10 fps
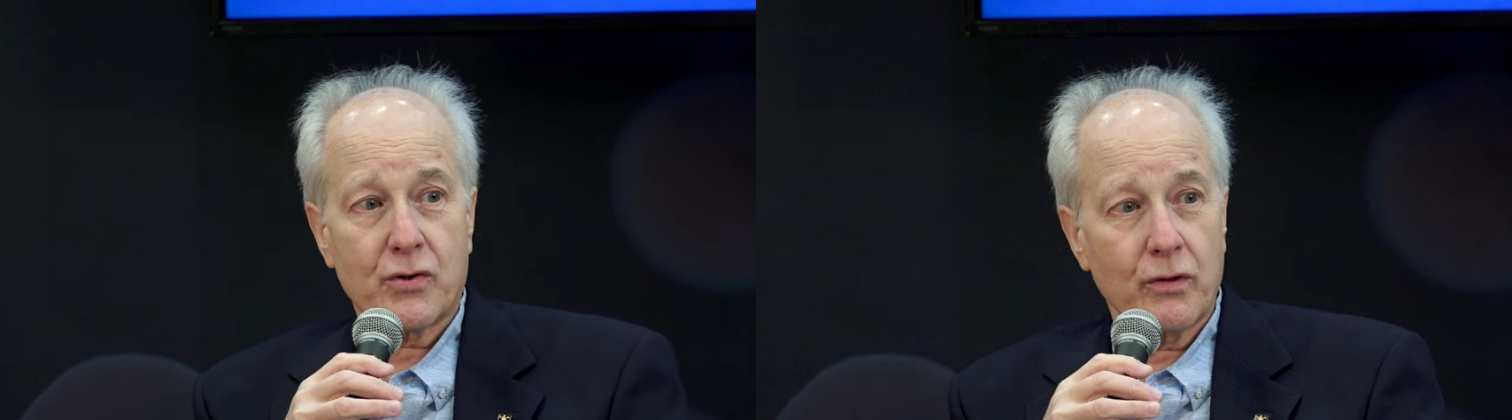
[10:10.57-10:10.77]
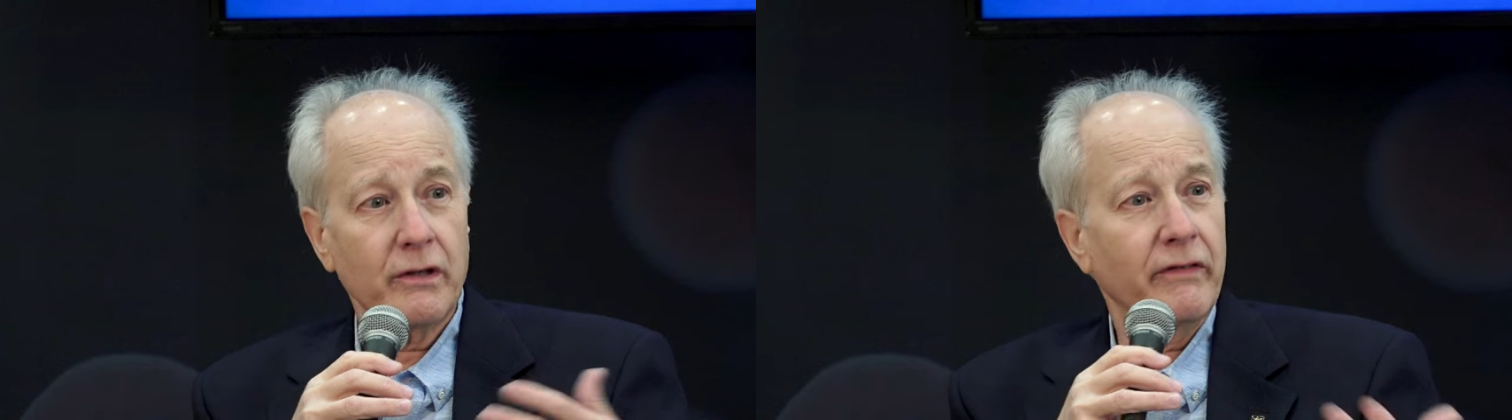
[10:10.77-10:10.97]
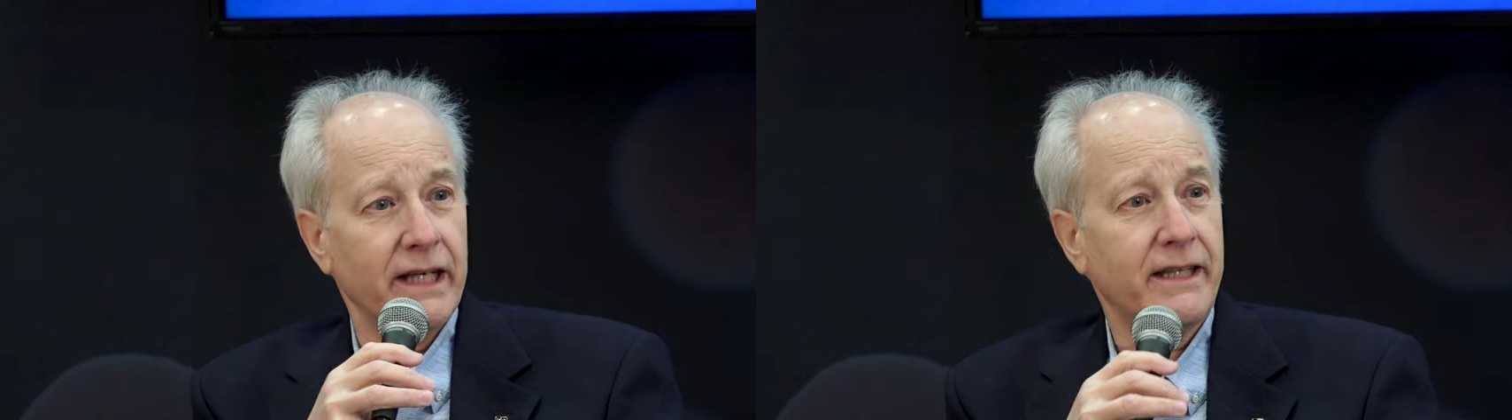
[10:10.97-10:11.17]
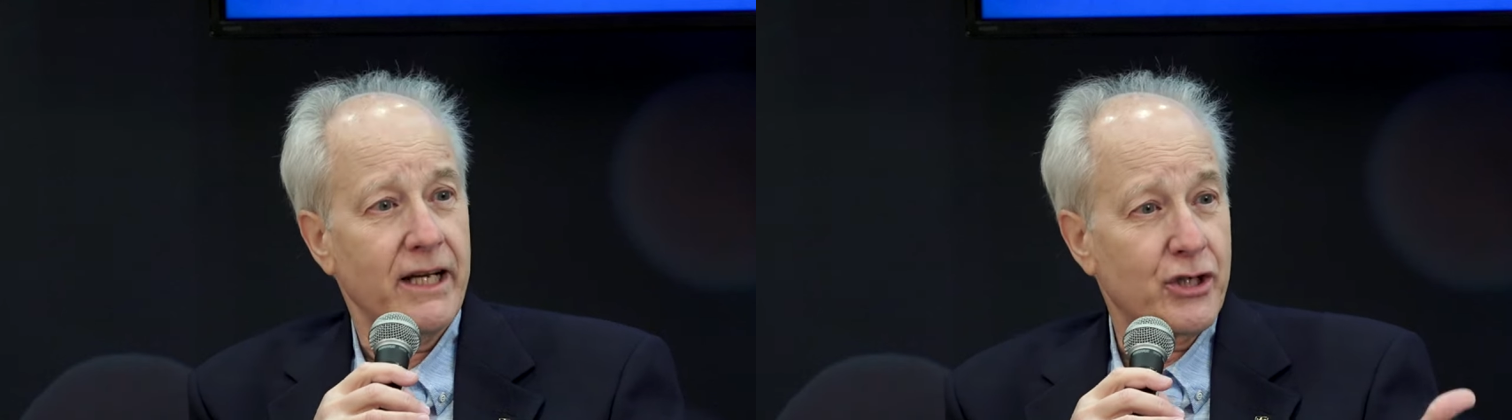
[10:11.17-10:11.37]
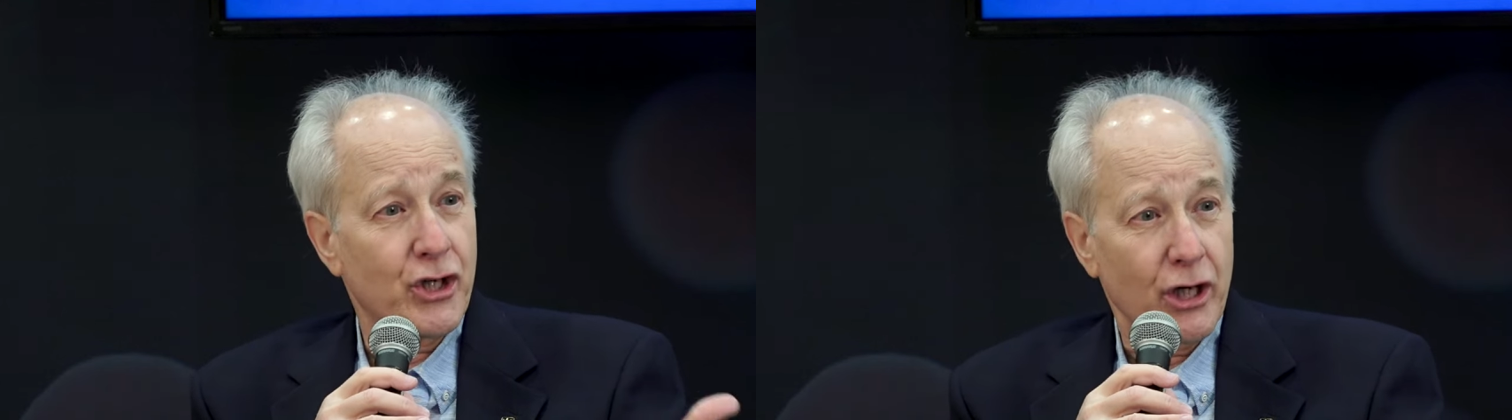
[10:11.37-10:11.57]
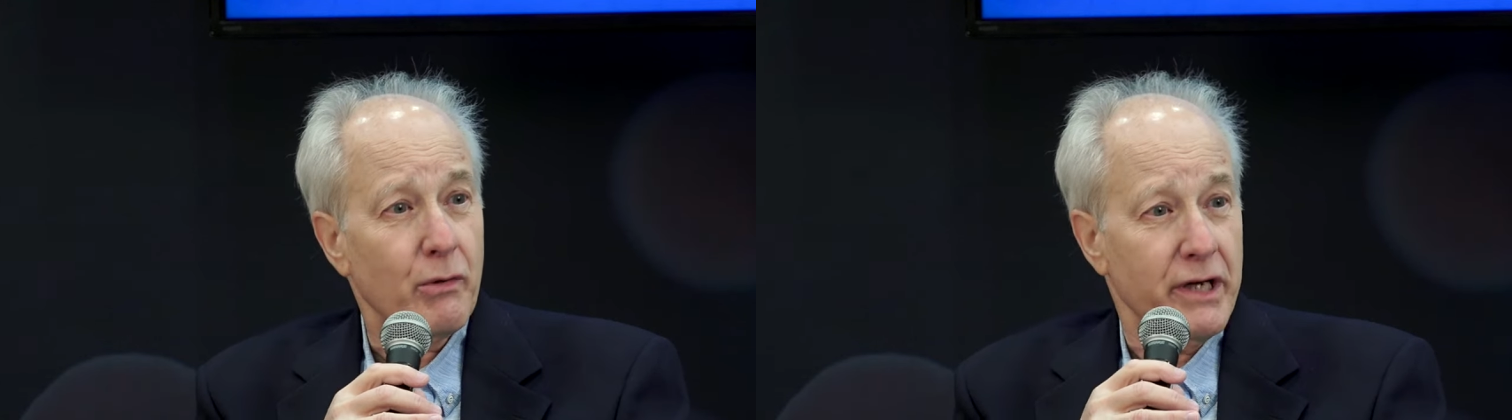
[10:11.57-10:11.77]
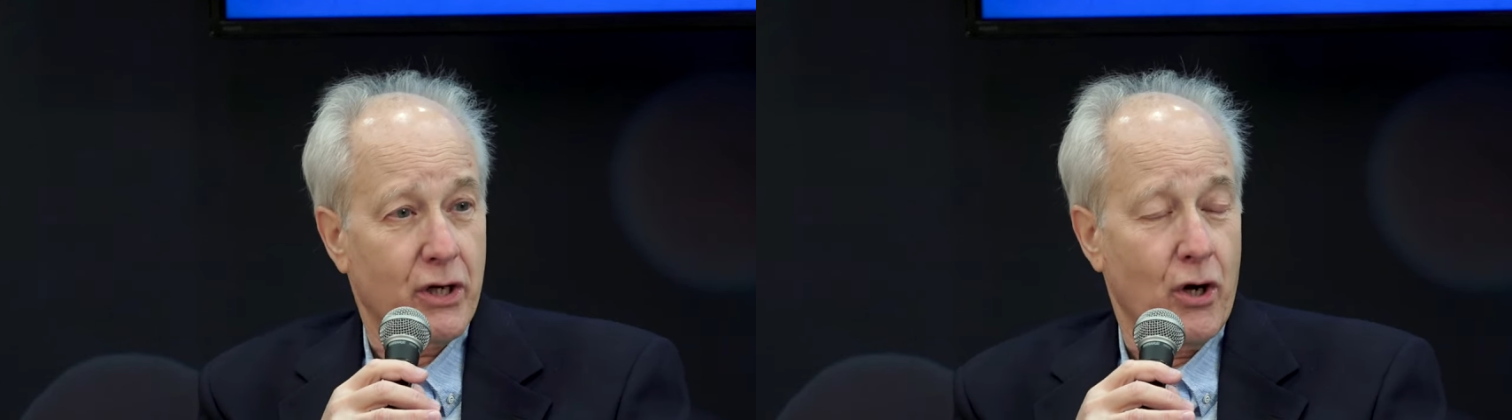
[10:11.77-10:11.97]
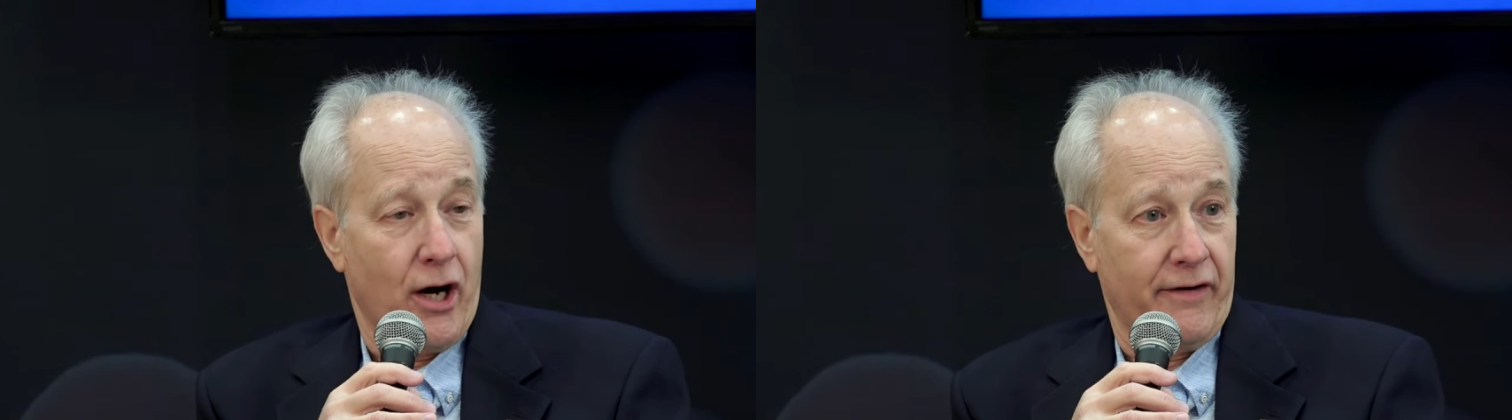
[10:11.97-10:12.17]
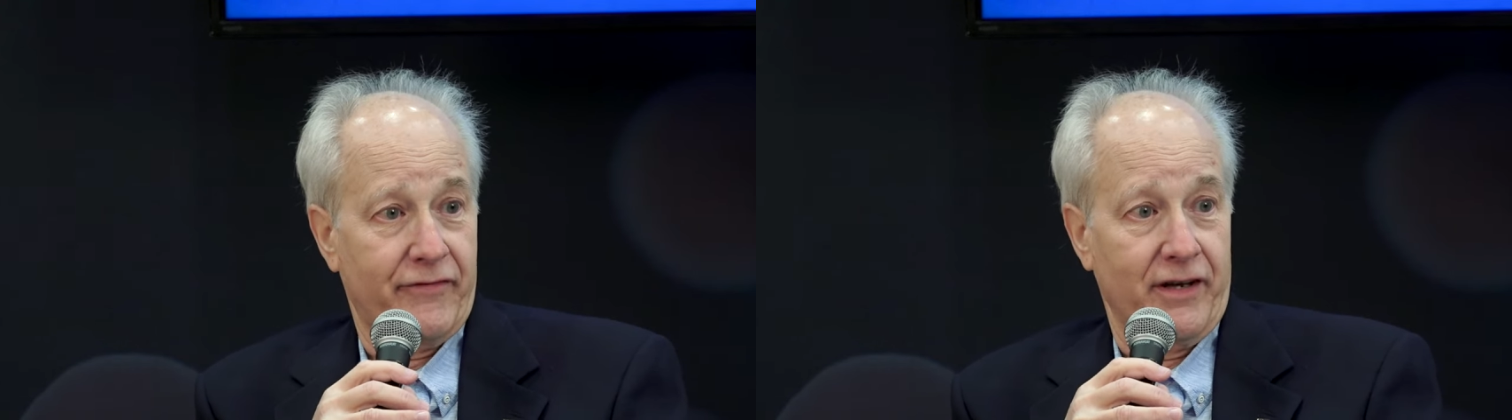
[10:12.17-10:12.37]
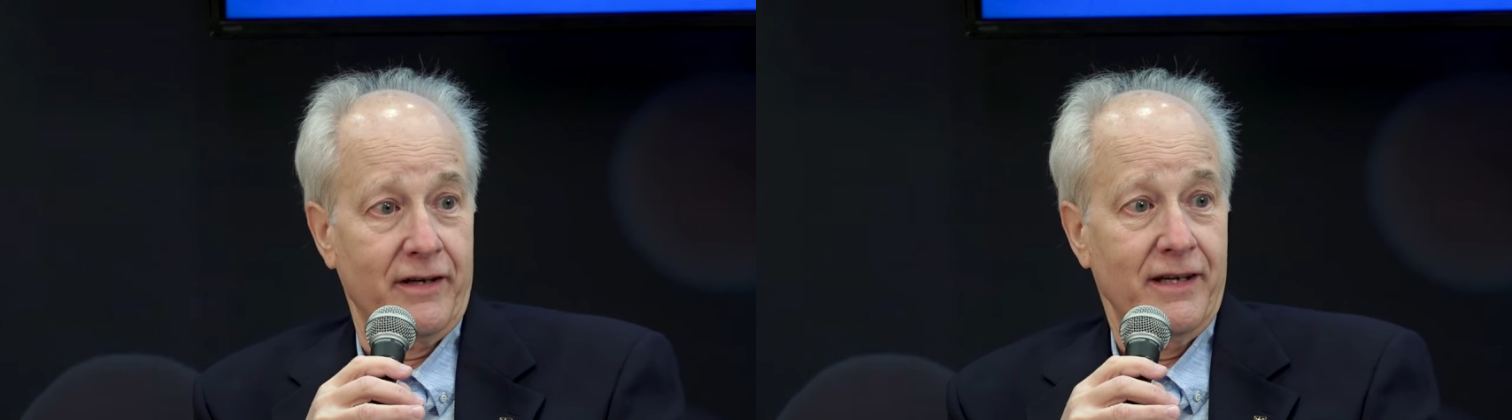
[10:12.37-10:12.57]
sort of like that chicory
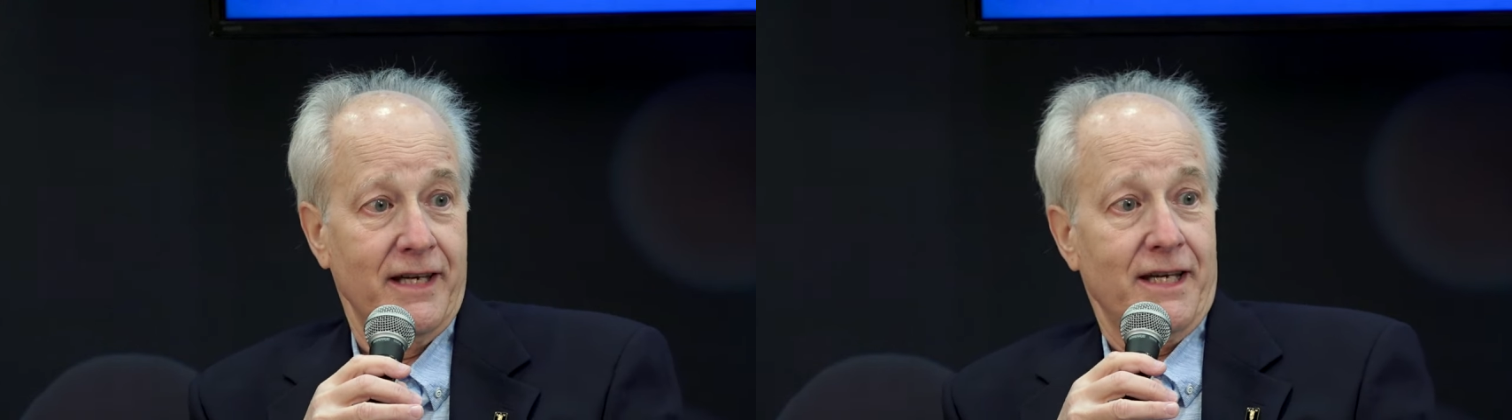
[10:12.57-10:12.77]
coffee